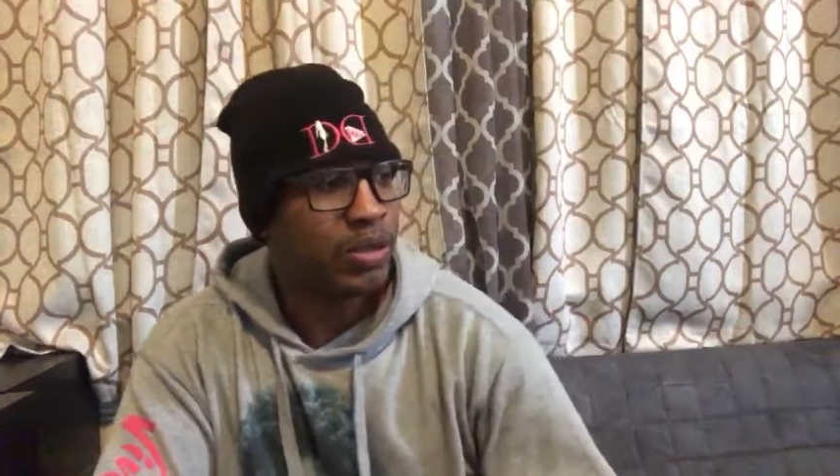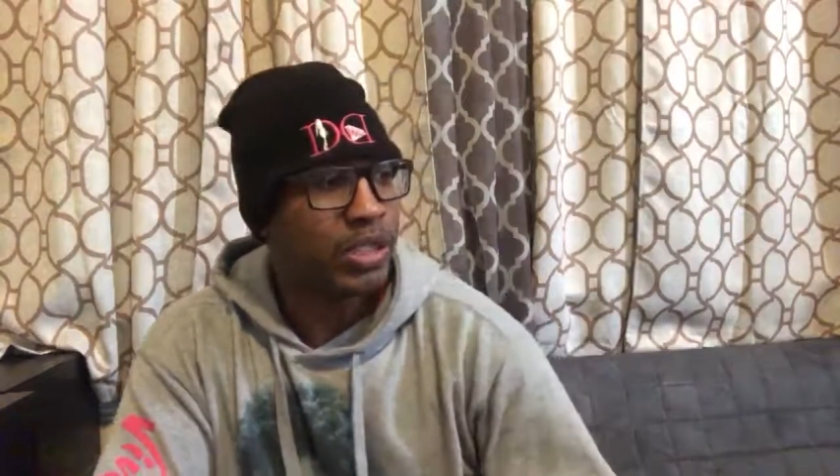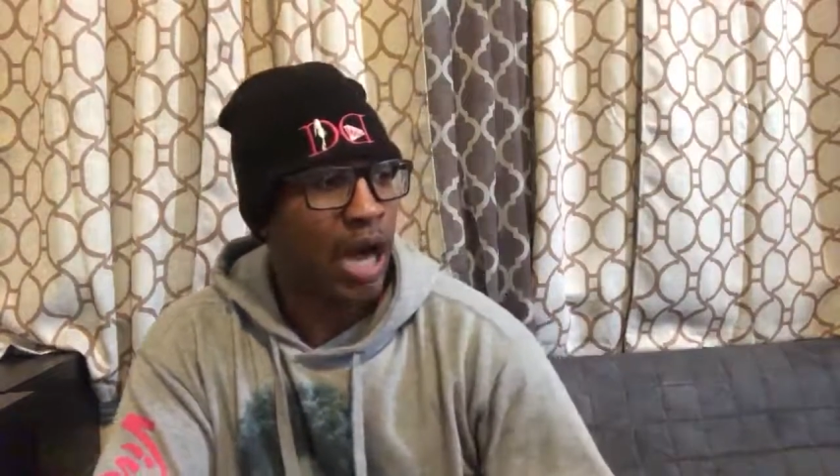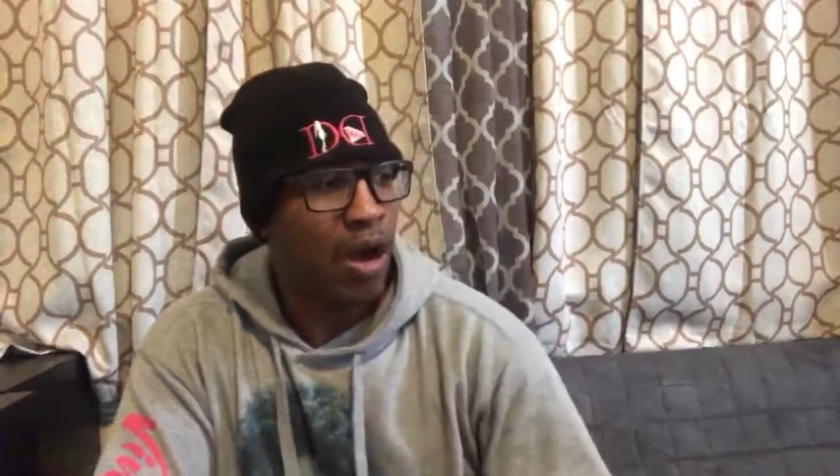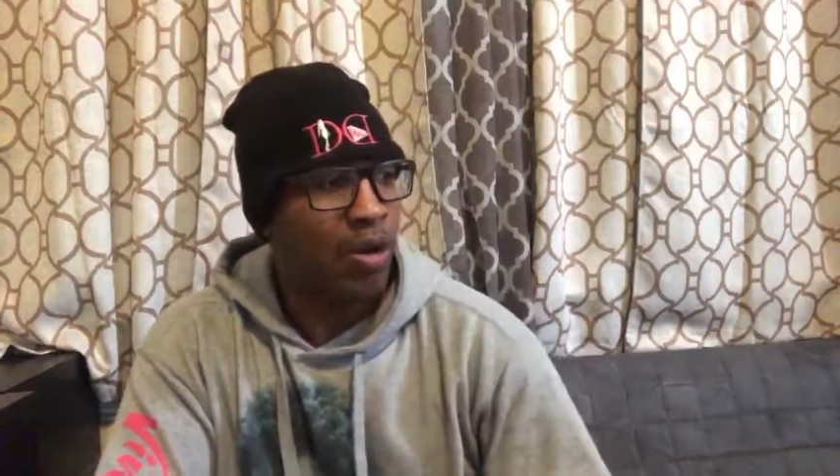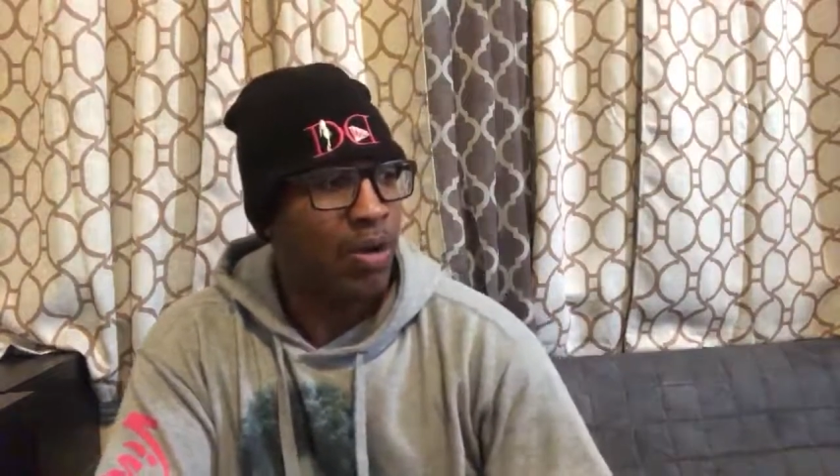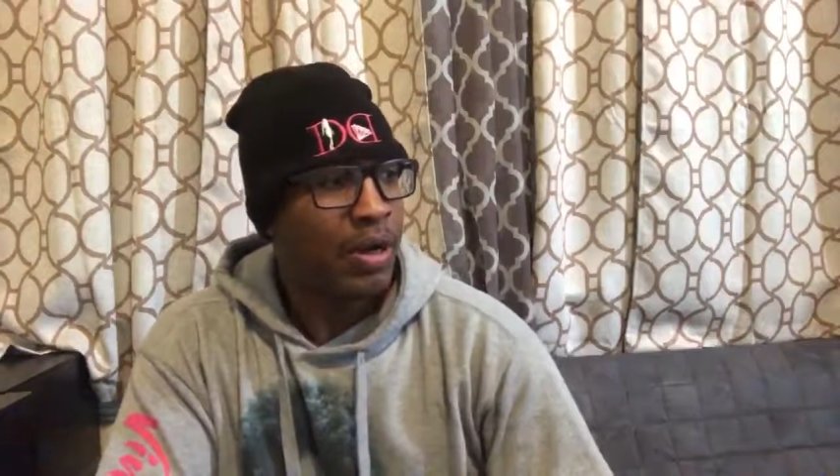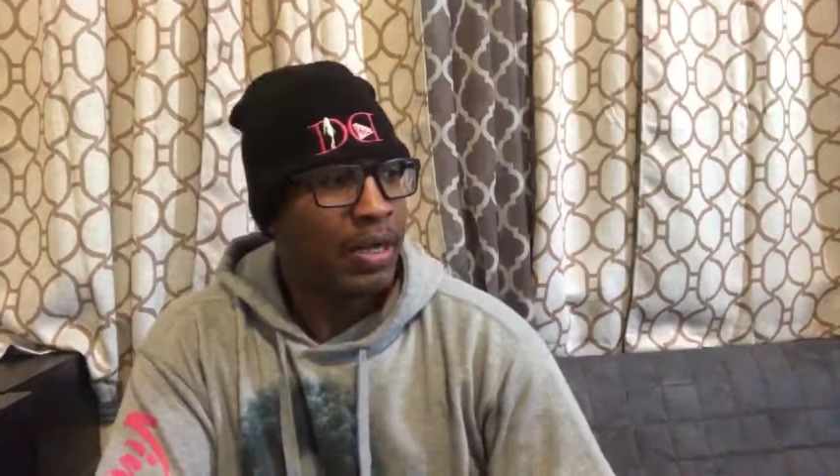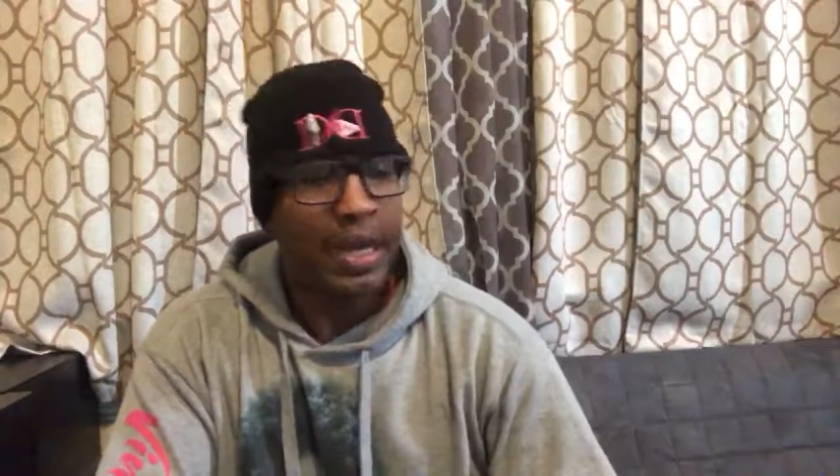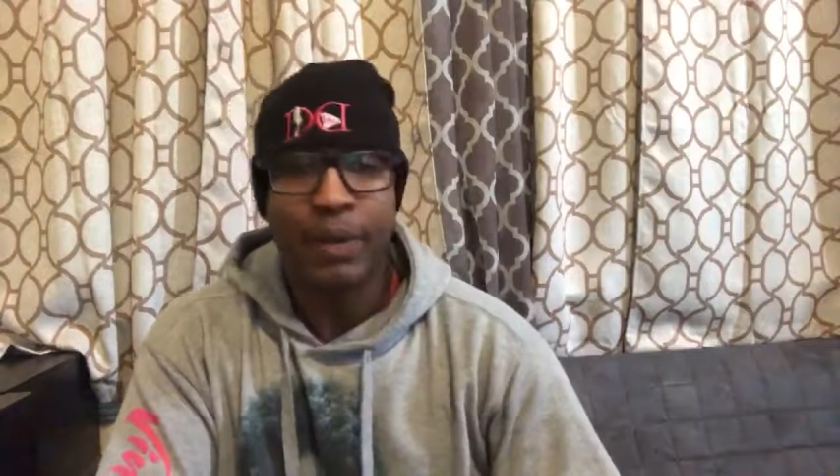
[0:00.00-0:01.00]
taught
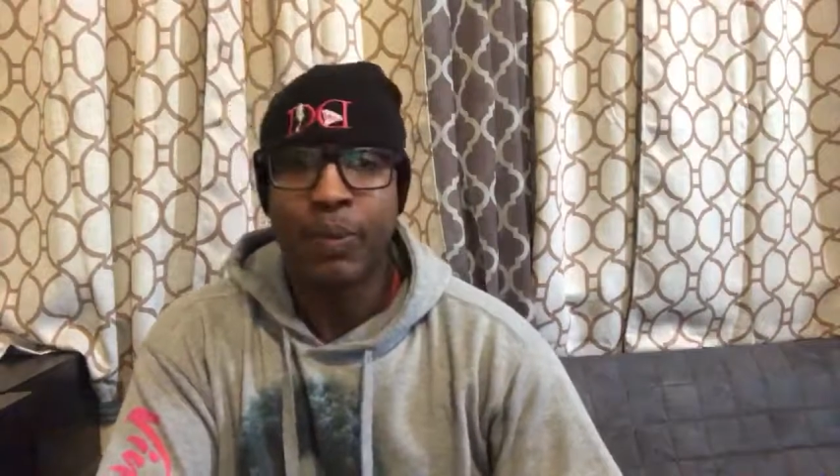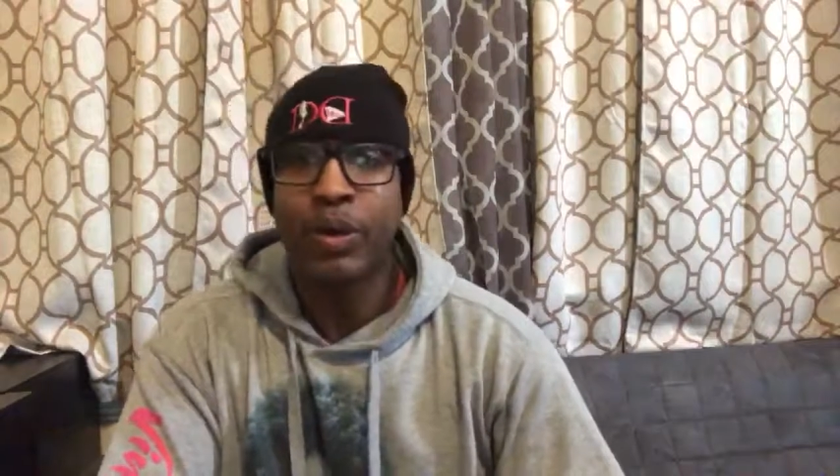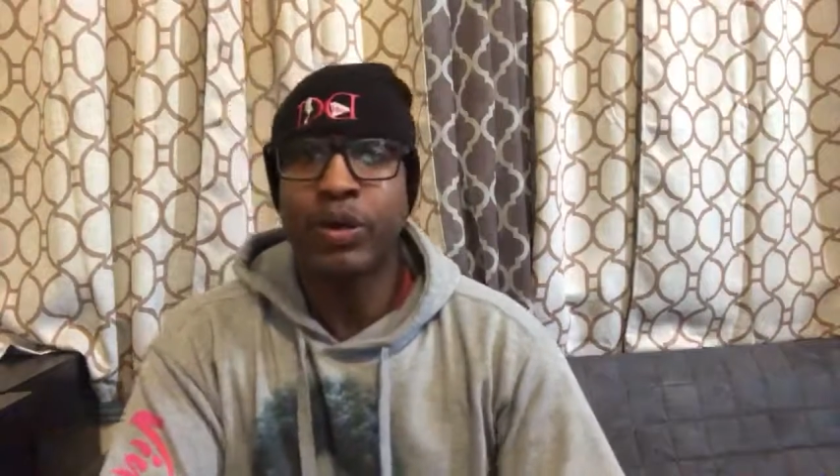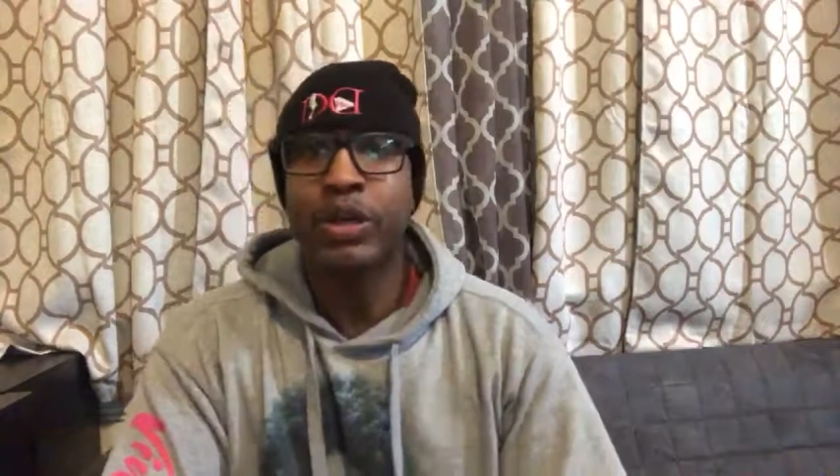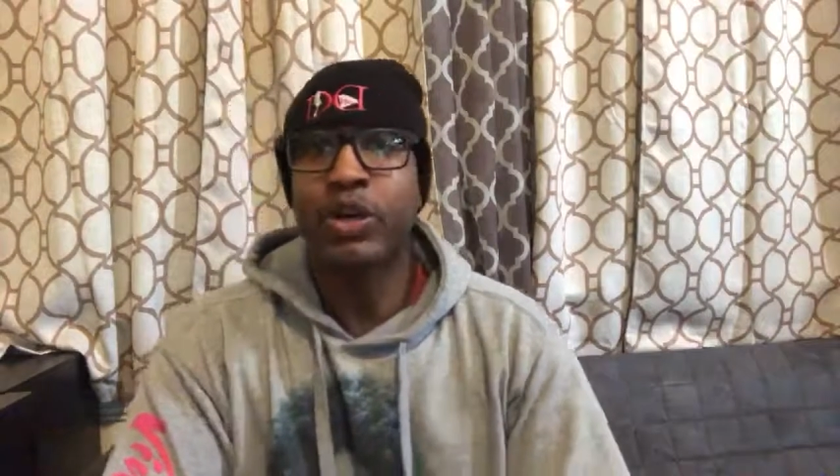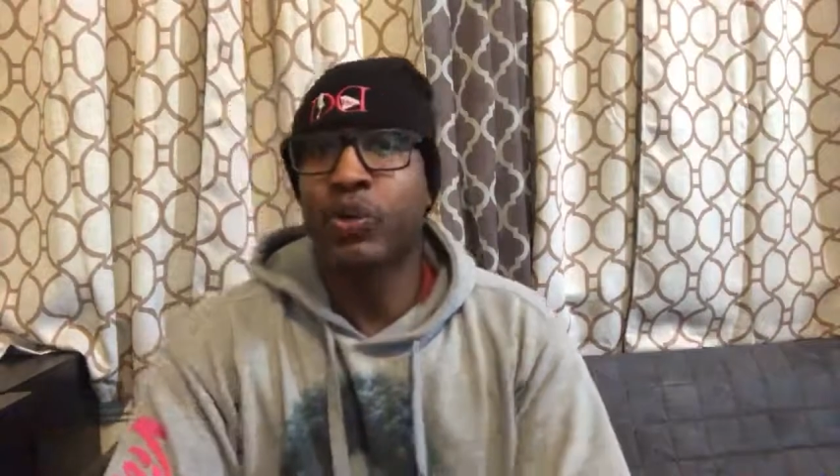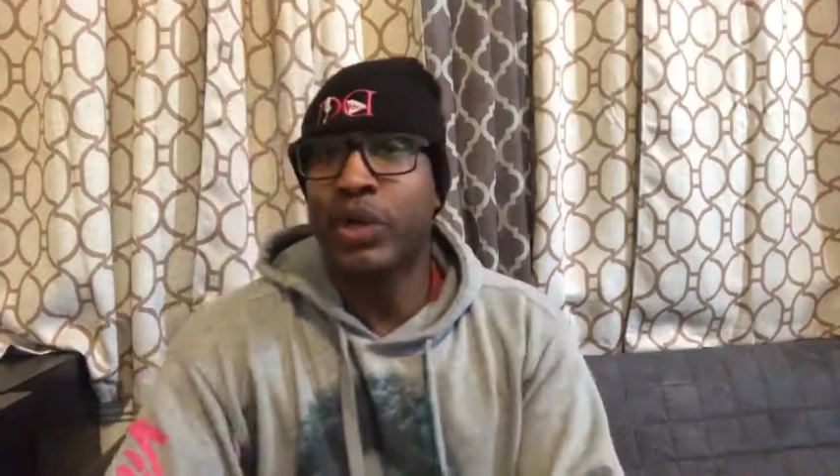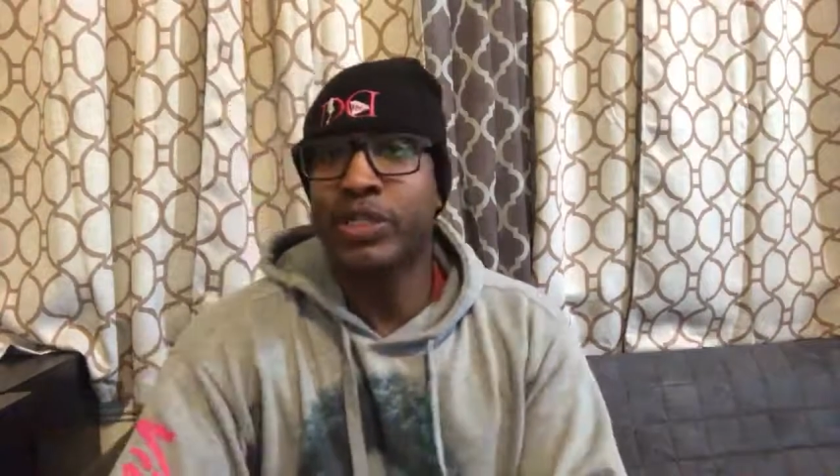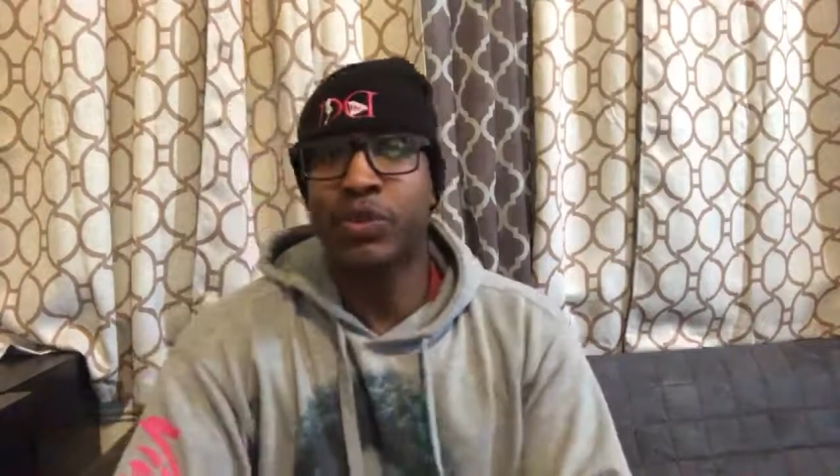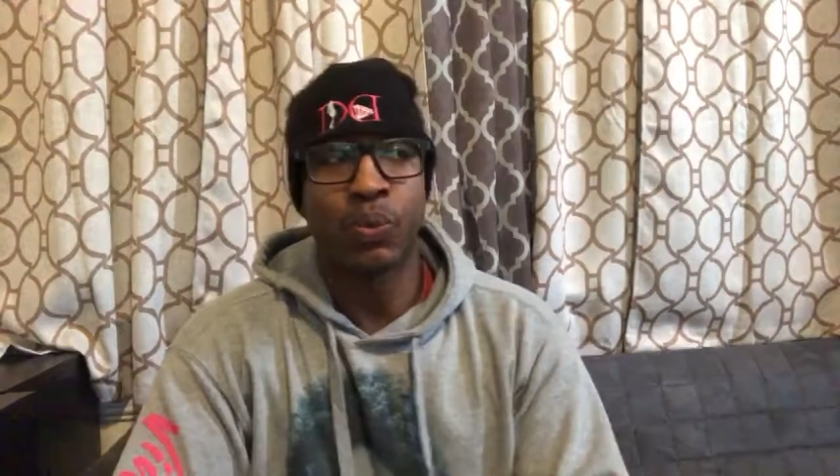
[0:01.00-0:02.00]
like we're the
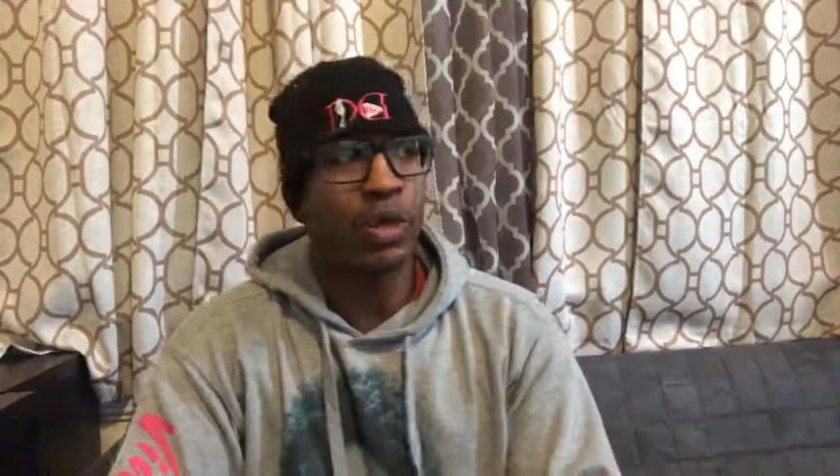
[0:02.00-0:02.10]
aggressor.